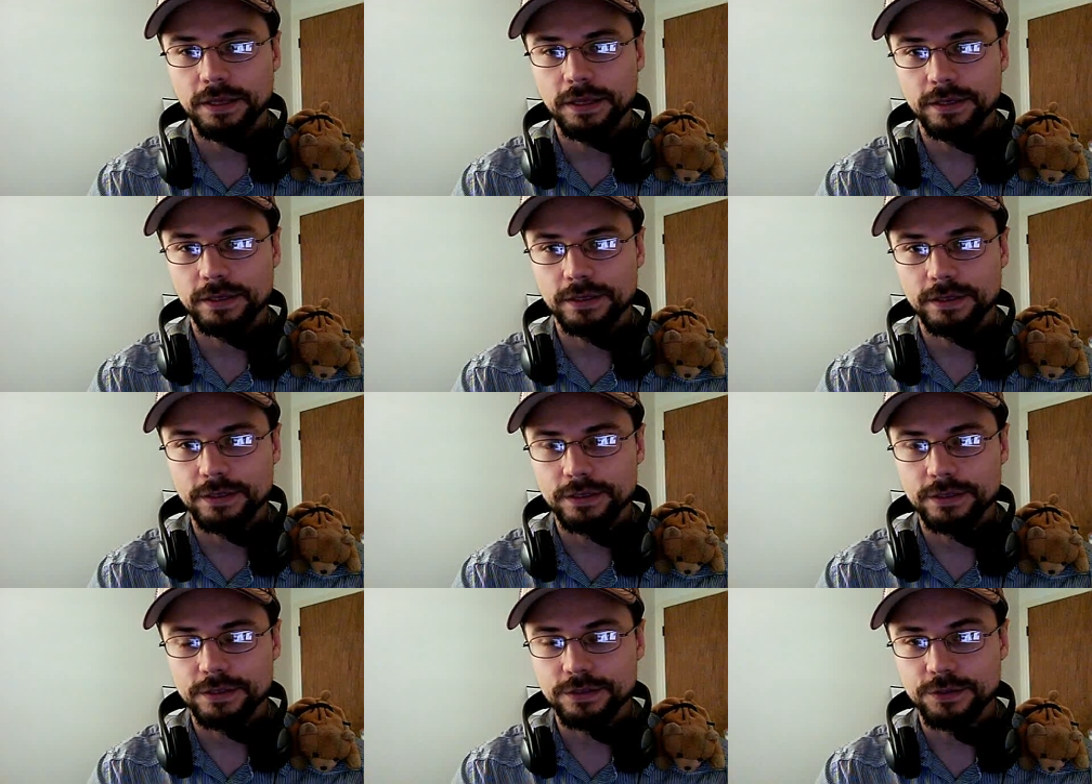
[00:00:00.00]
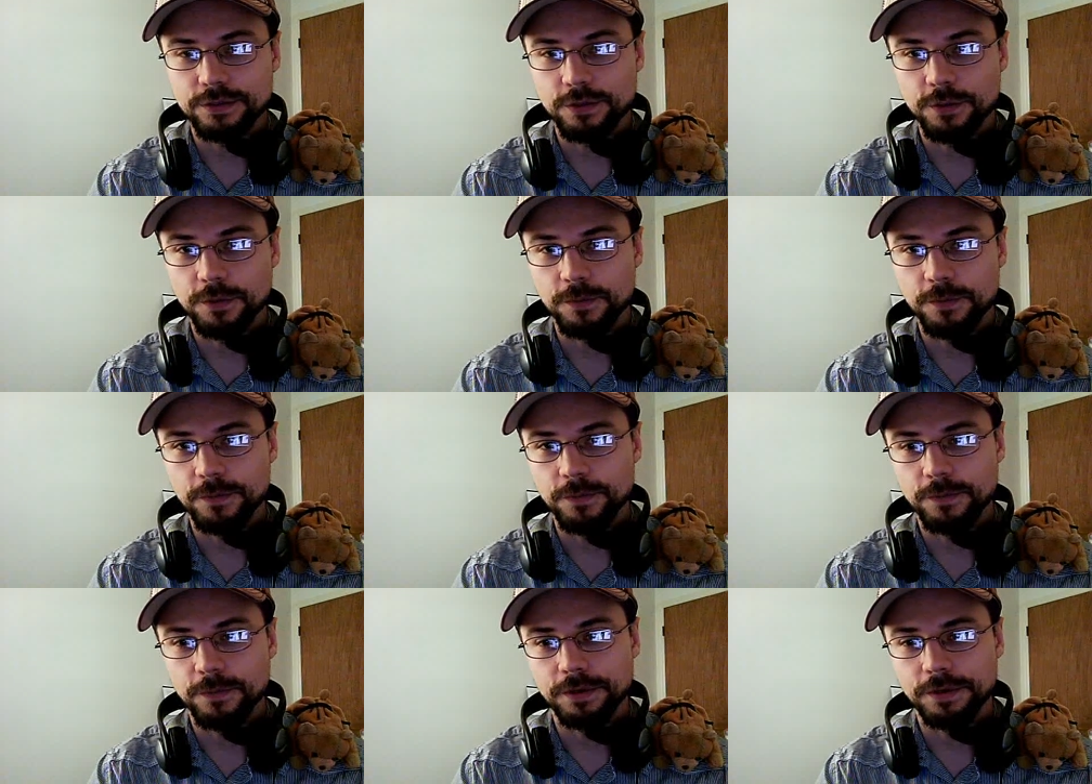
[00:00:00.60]
uh,
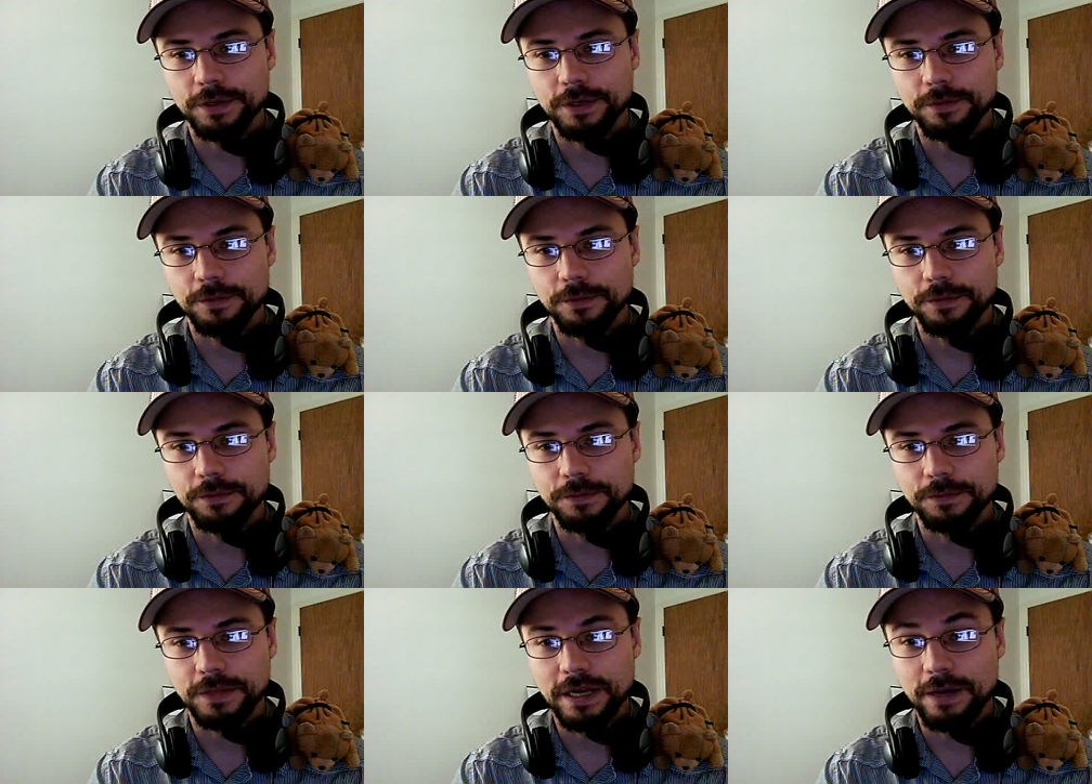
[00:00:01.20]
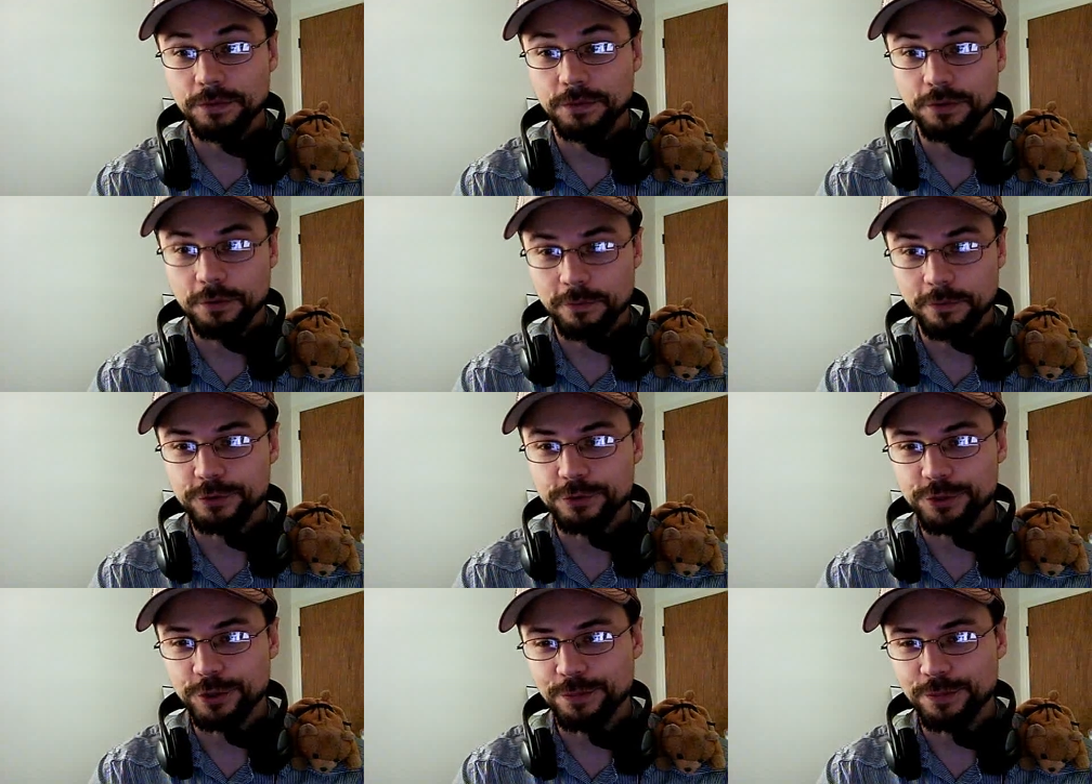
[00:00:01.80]
so uh, now we know
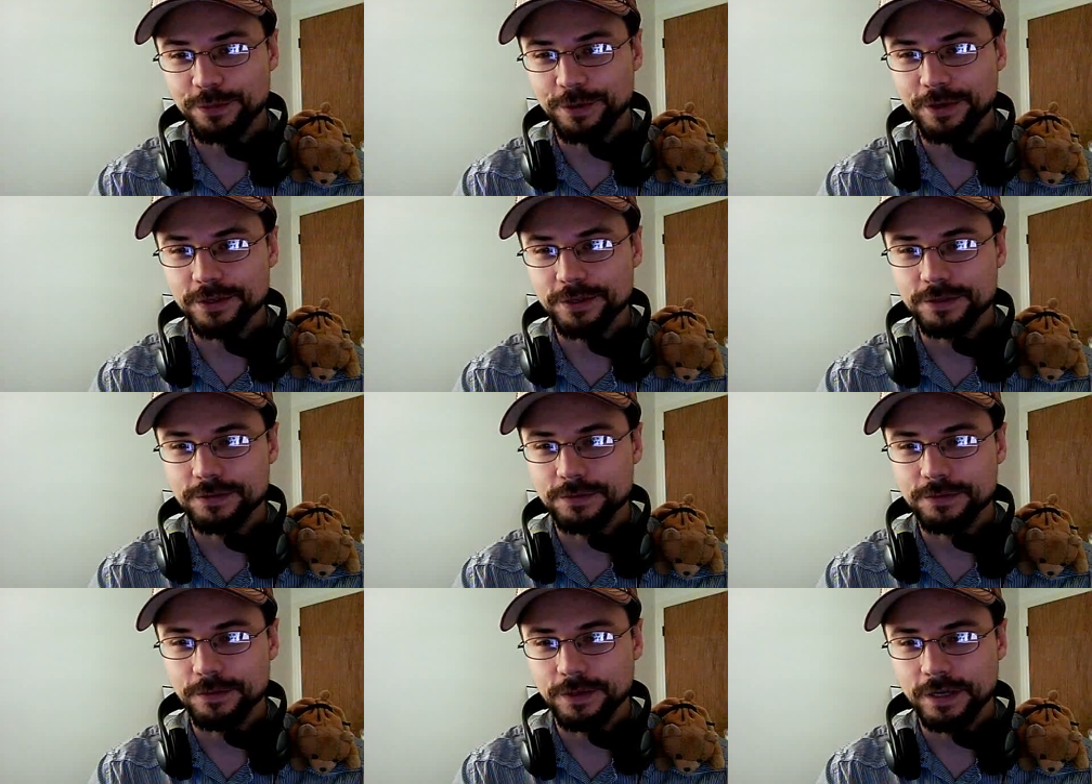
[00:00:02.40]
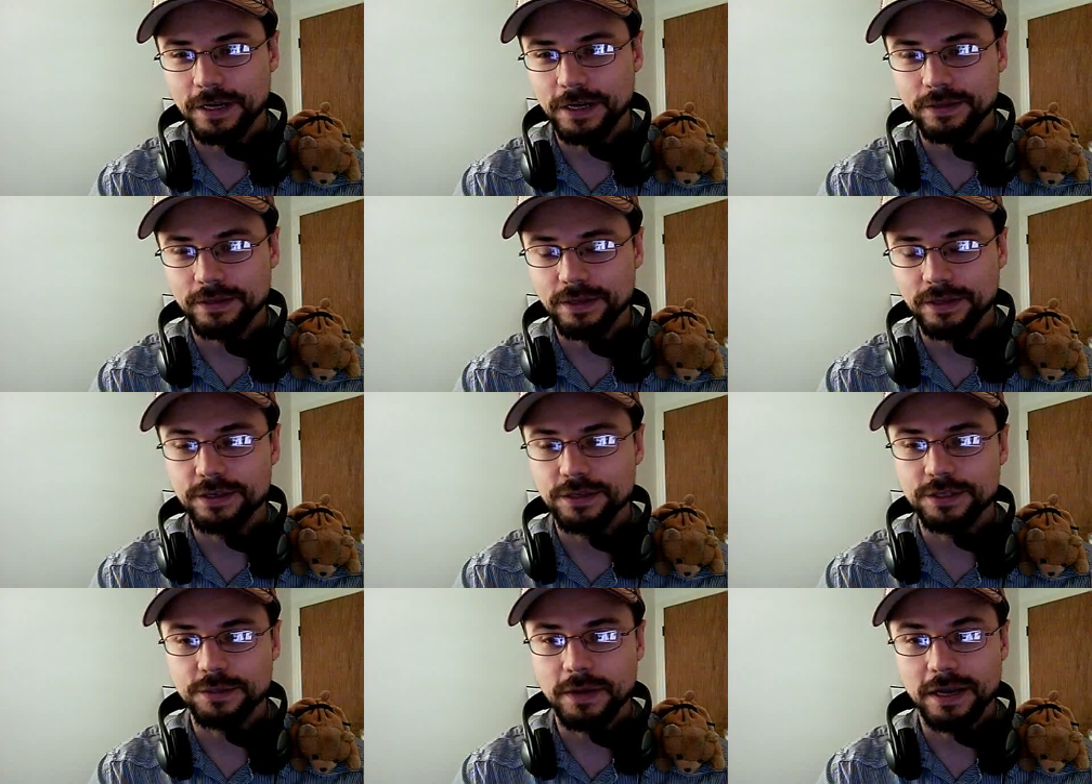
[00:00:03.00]
for sure because we got the
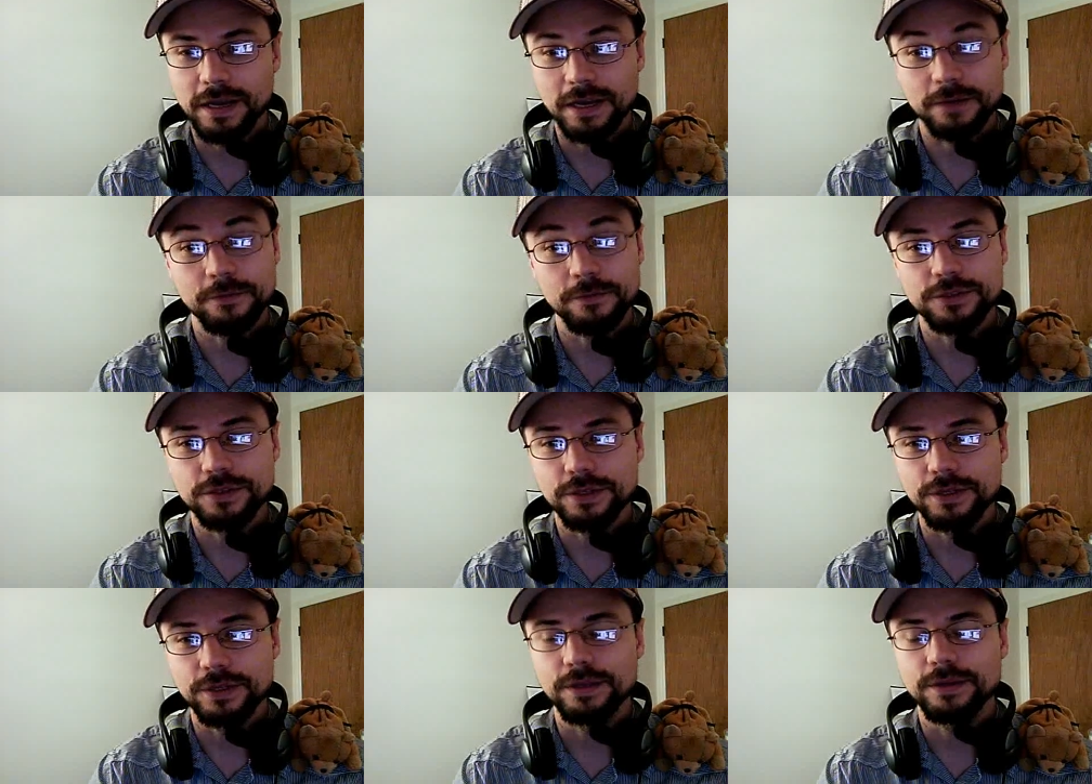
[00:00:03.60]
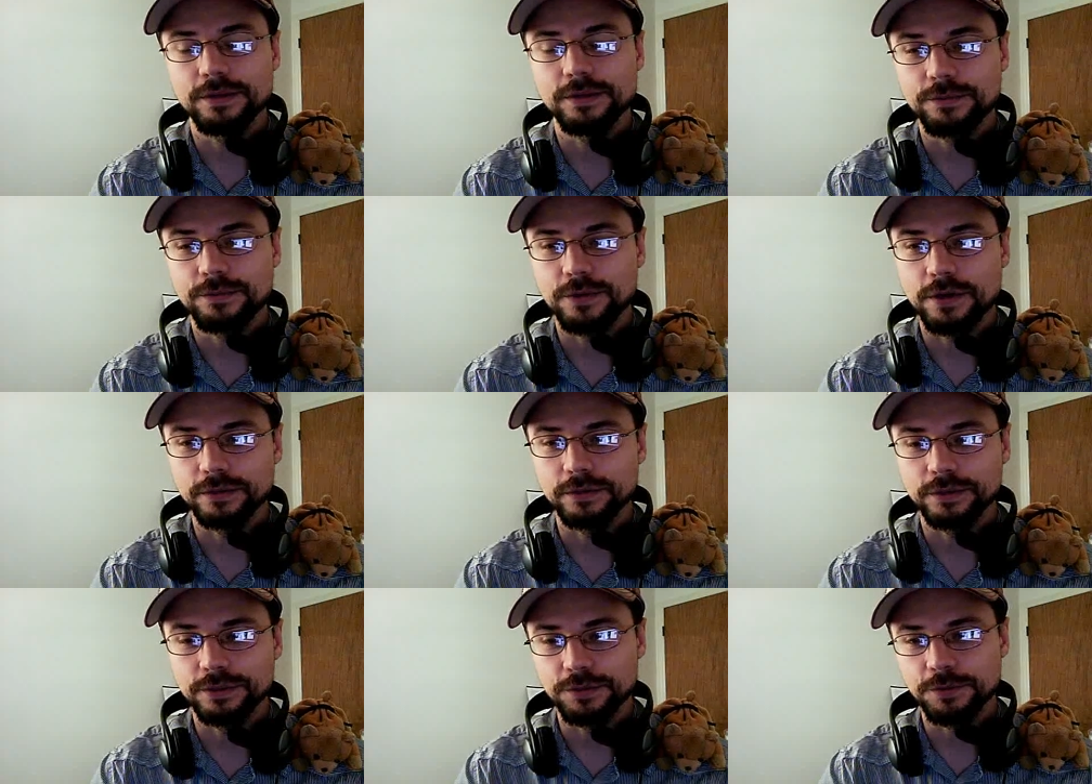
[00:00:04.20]
ISK back, which they
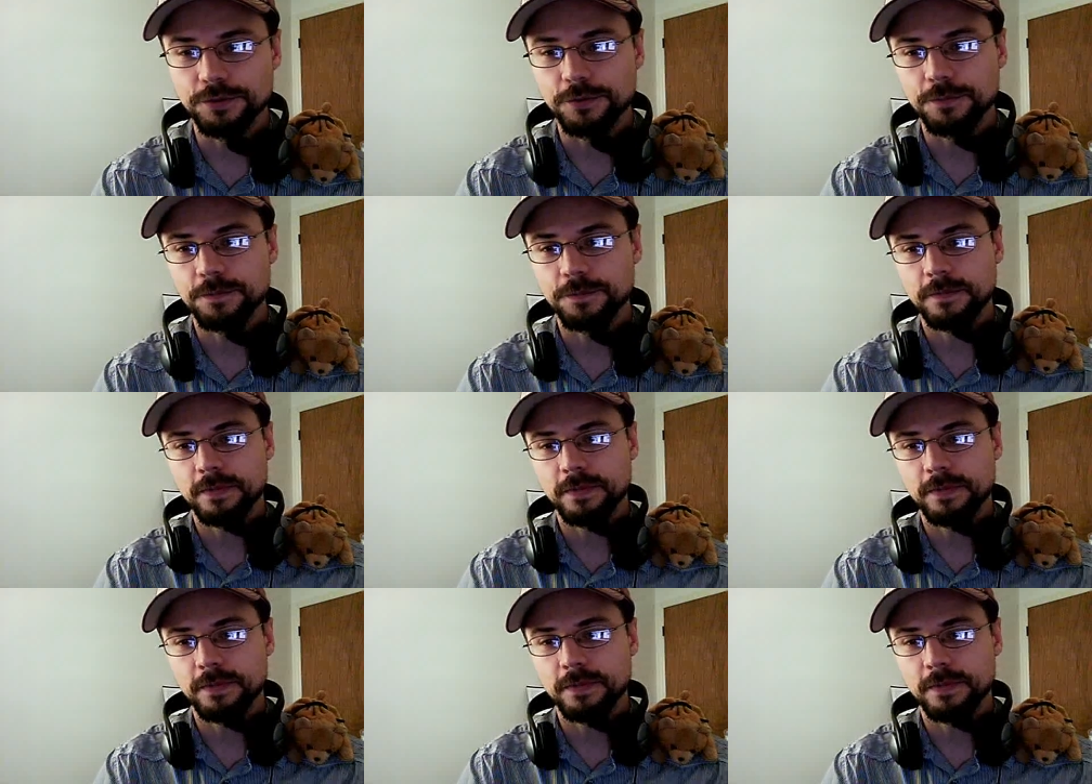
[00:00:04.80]
rarely do.